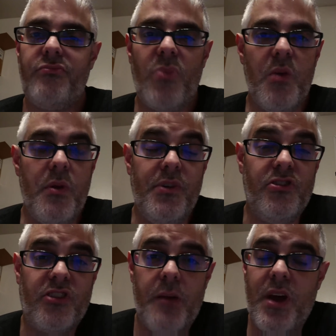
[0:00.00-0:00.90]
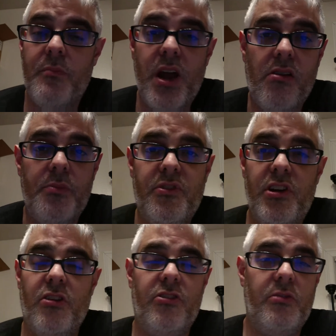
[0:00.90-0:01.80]
maybe just came out of bankruptcy
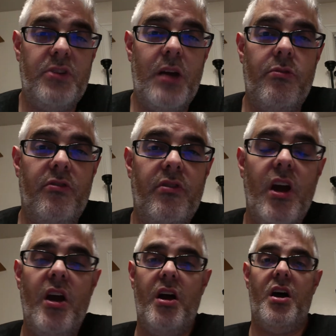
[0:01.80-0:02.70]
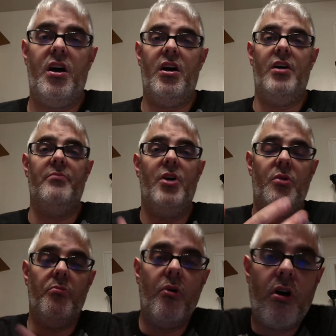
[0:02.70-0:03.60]
or some type of
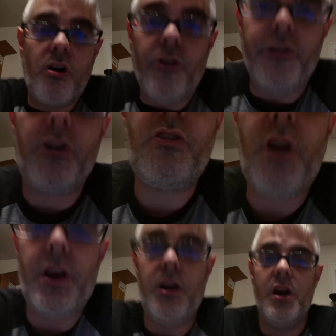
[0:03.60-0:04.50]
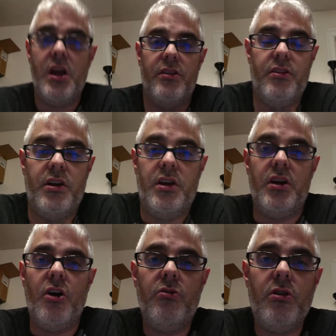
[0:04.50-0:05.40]
mark on their credit, the
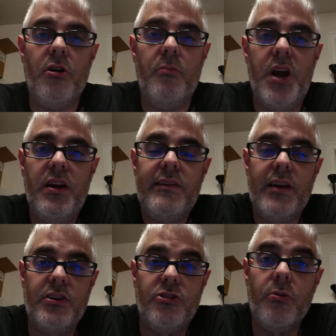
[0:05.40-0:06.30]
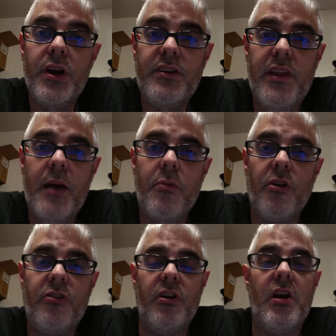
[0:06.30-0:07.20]
owner may decide to rent to that
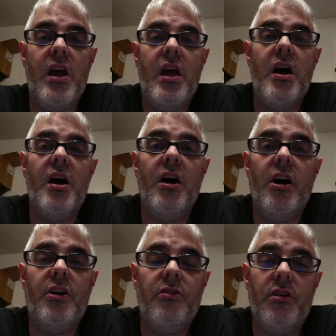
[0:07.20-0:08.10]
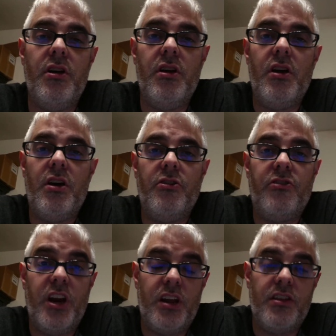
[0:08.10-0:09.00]
person under the
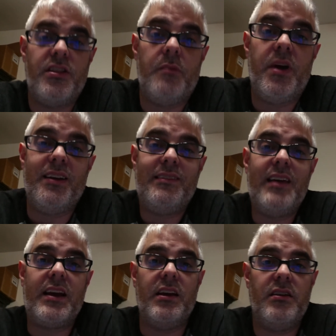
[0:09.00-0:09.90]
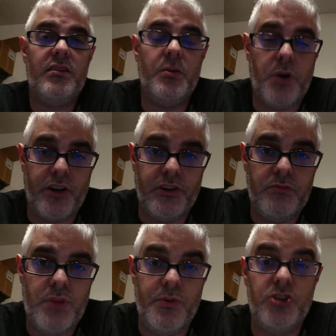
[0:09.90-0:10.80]
understanding that they pay a second deposit,
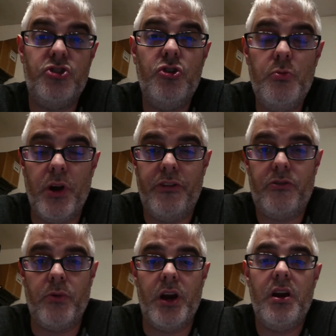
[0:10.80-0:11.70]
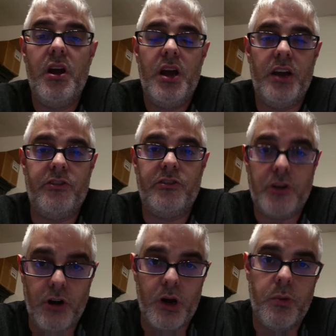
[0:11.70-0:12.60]
maybe 2 months rent as a
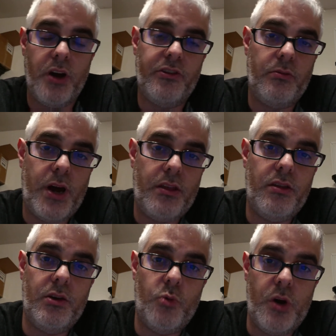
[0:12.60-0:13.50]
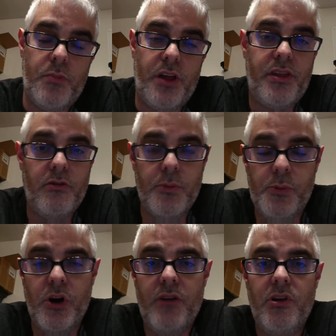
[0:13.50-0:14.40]
security deposit rather than 1 month. Remember,
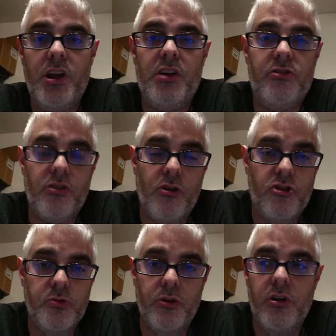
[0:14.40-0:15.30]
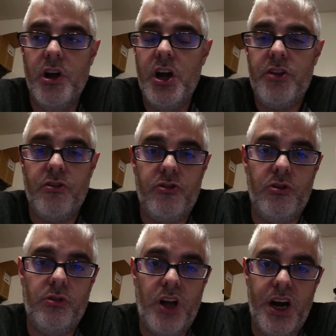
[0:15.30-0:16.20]
everything is negotiable. There's no
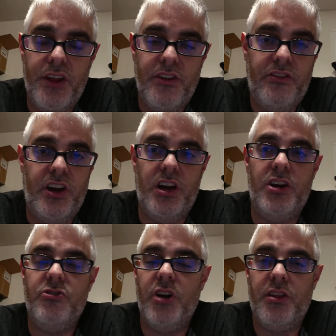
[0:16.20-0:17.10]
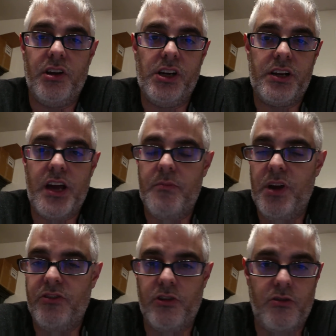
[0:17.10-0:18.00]
line in the sand or anything like that
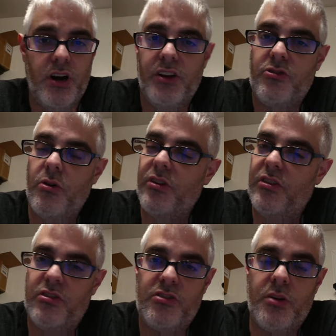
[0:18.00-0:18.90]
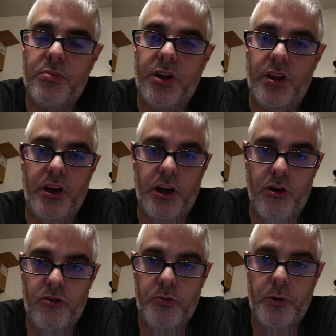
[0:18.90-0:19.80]
based on credit scores. It's completely
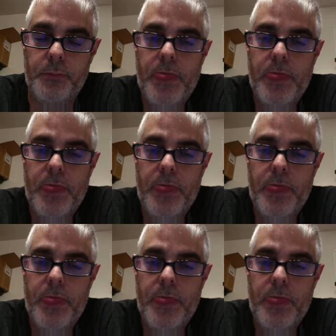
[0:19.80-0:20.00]
negotiable.